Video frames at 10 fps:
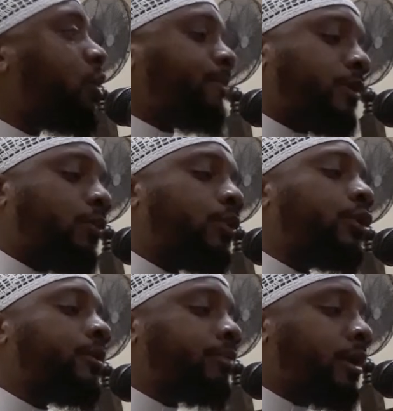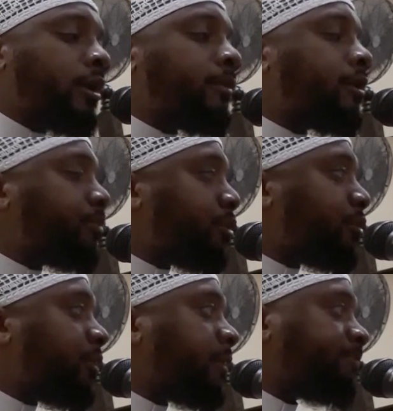Then we're going to bring them in the
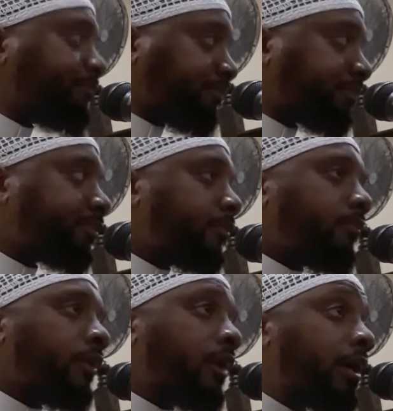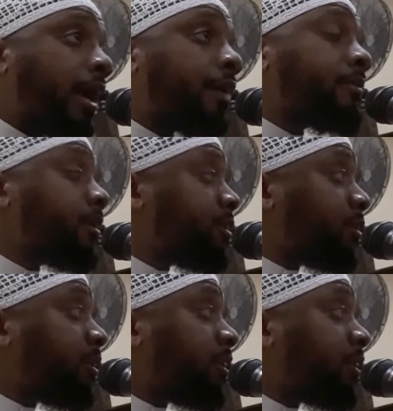program, allow them to
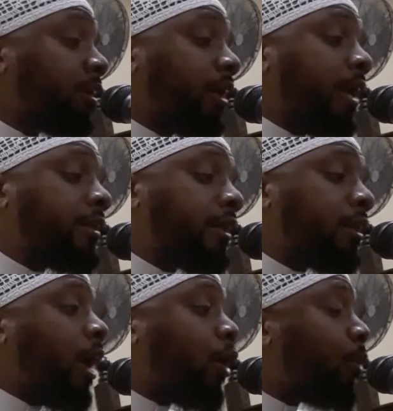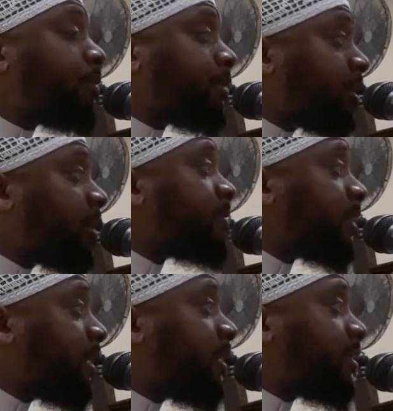do it, and then help
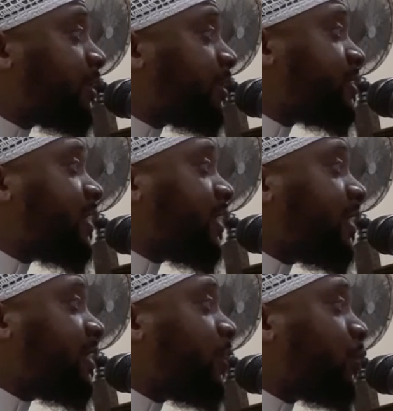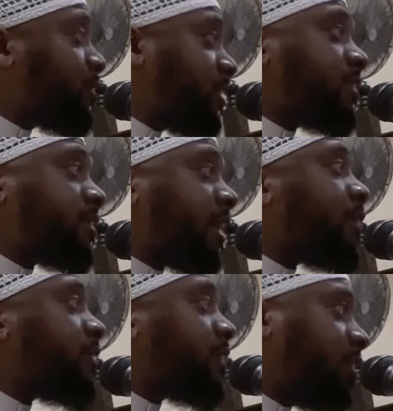them get their GED or test
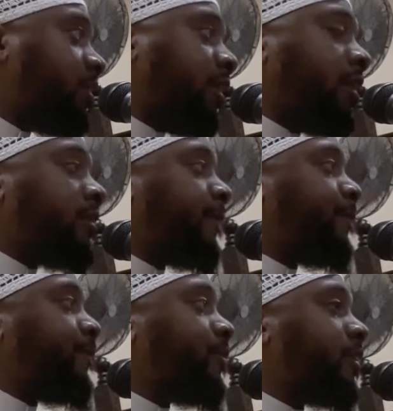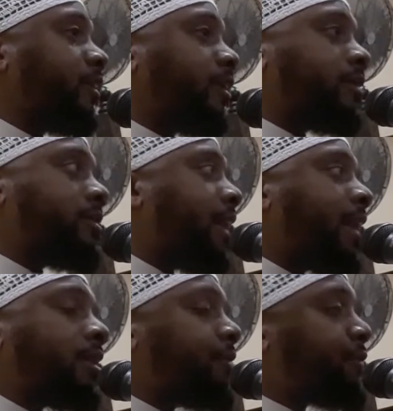out to get that. It's
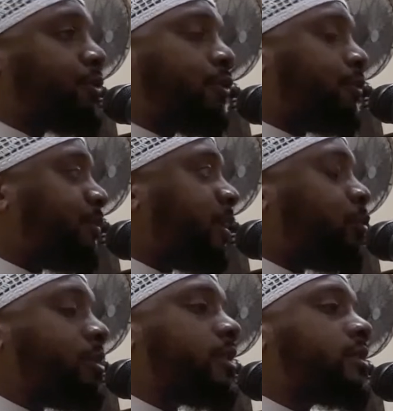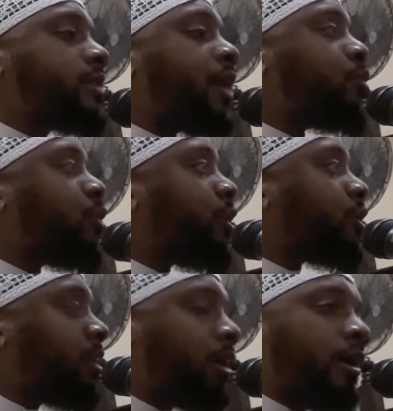not difficult, man. We just got to
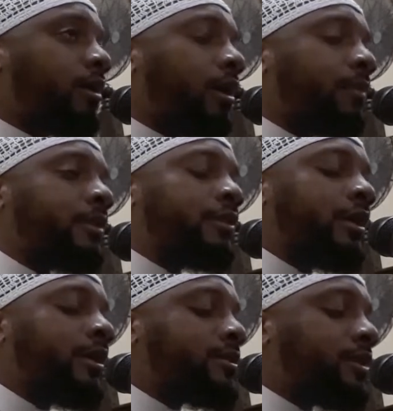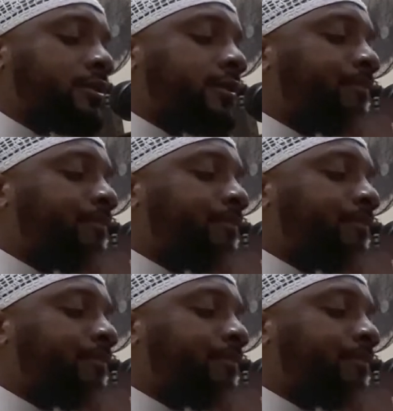work. The thing is this.